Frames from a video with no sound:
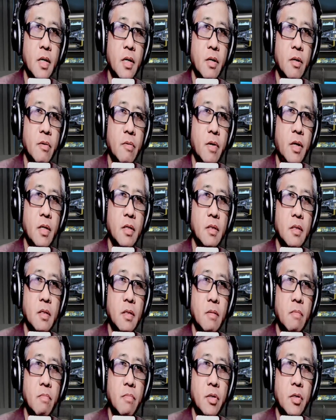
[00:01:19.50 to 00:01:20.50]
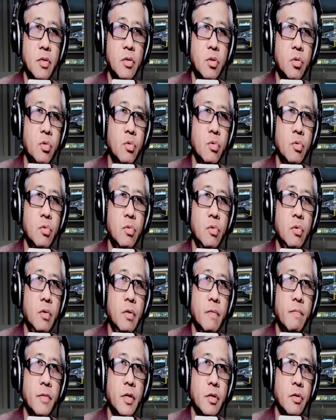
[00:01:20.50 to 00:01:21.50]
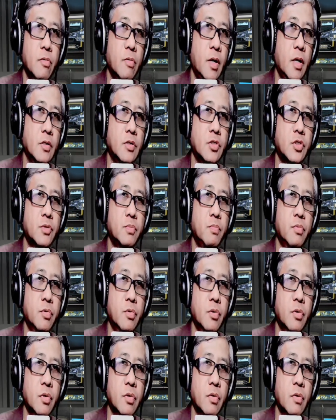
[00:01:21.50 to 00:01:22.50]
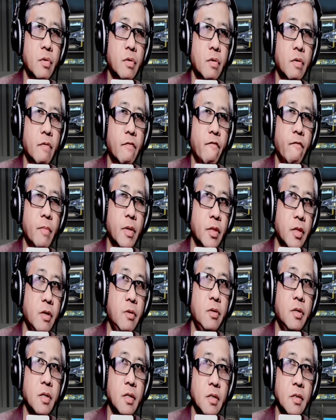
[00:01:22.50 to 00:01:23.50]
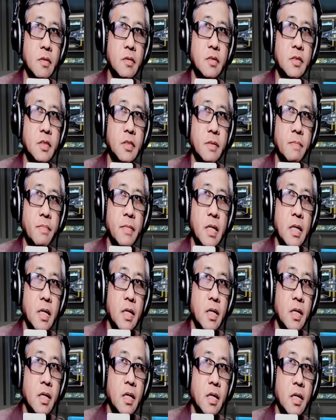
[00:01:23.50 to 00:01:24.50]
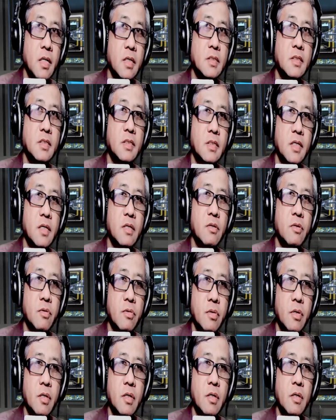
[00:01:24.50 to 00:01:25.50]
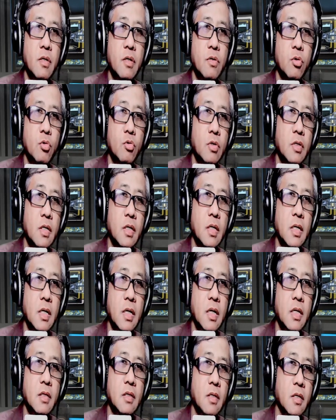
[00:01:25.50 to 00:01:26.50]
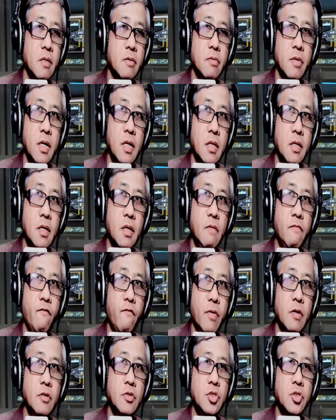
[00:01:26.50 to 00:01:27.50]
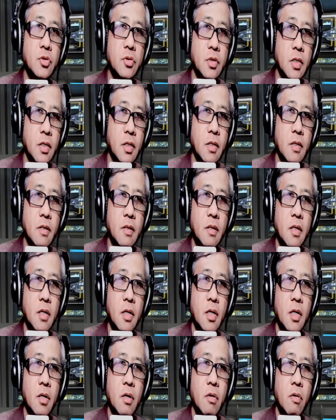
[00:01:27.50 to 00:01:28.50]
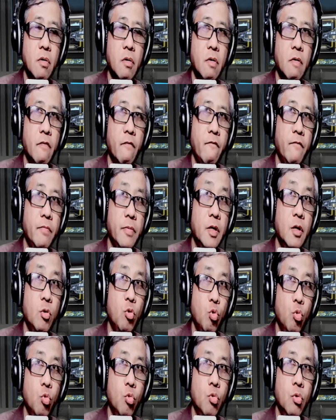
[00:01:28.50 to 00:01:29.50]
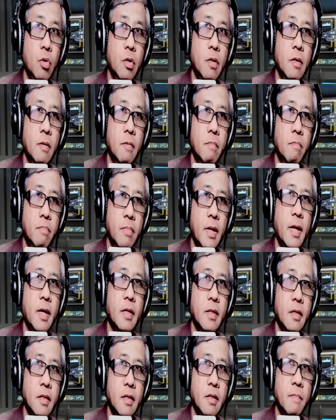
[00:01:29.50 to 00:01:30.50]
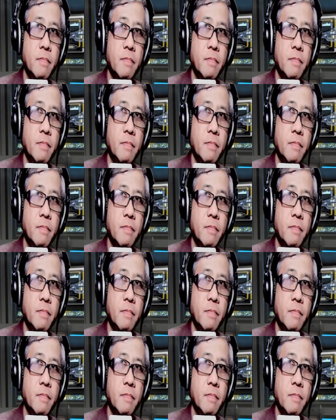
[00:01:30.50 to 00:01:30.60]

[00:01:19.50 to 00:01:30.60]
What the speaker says: Alright, number 2, the transport of materials is central to the integrated functioning of the whole plant.